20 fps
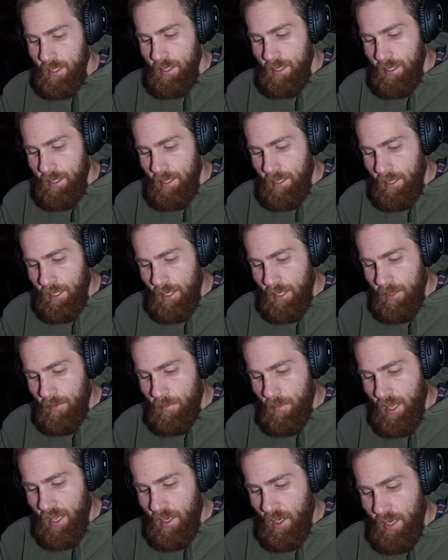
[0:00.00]

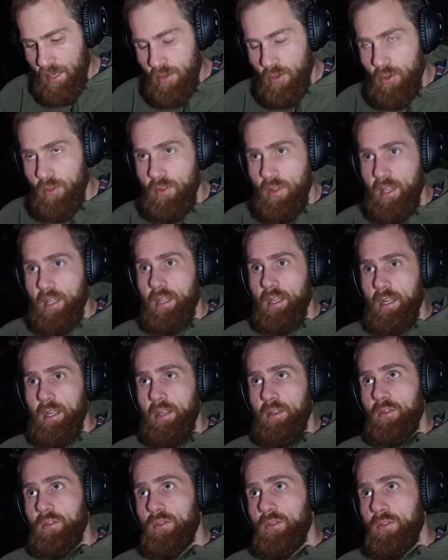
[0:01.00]
And I do think it
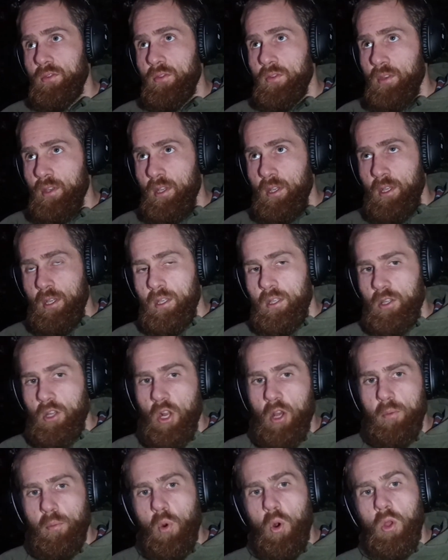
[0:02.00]
is, you
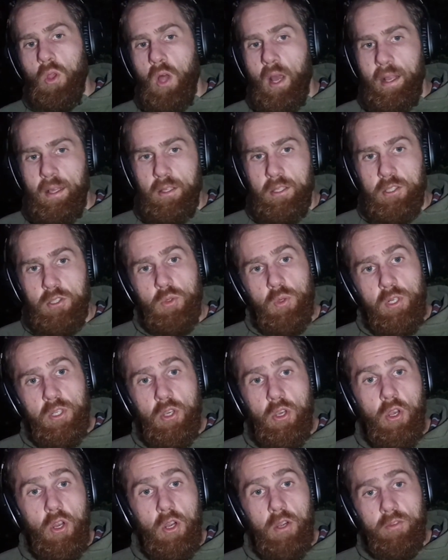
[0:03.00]
know, more likely to
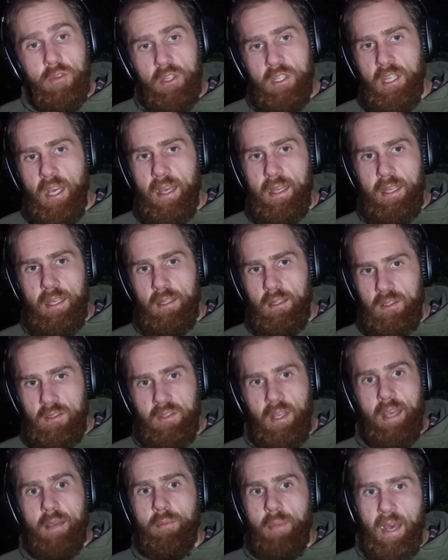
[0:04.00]
occur if you're taking the
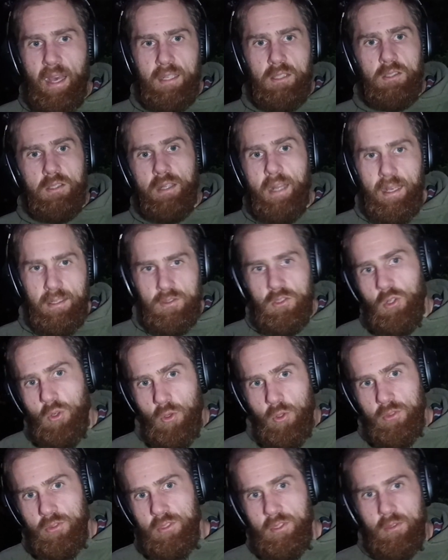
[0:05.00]
same batch that has
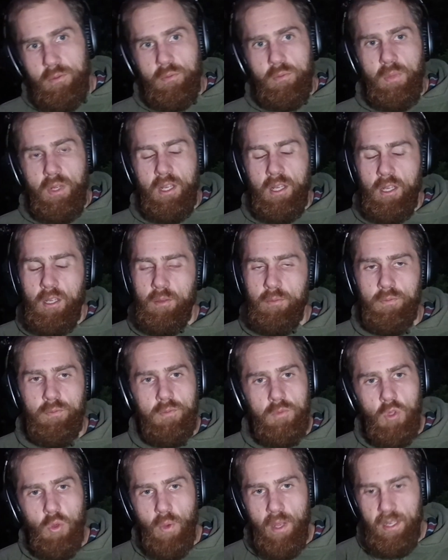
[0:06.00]
caused
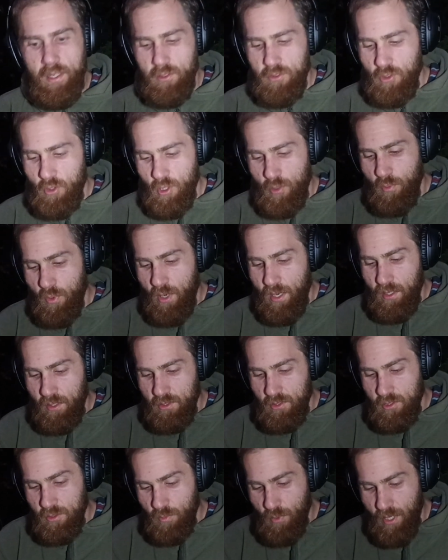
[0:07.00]
the weakness or the
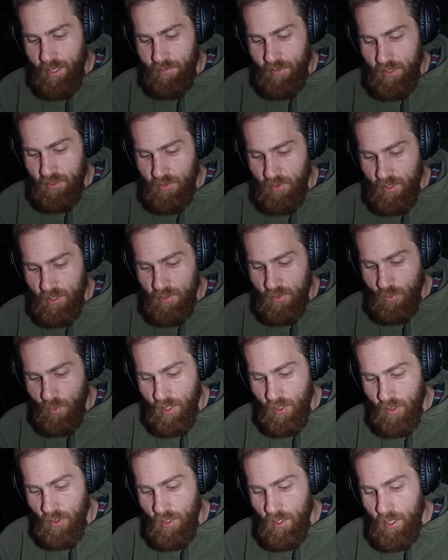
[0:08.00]
paralysis previously as
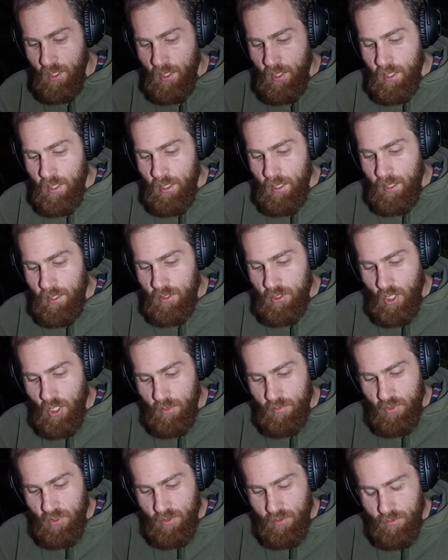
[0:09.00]
well. In
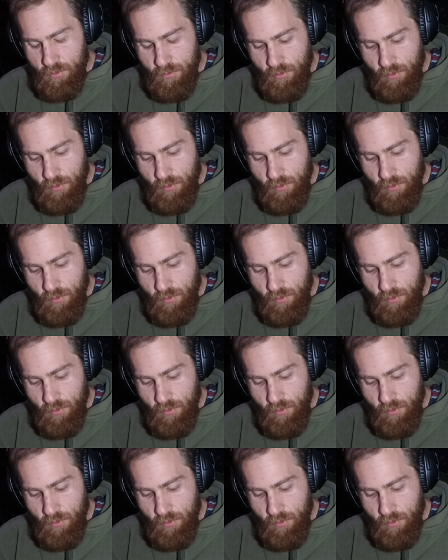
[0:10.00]
terms of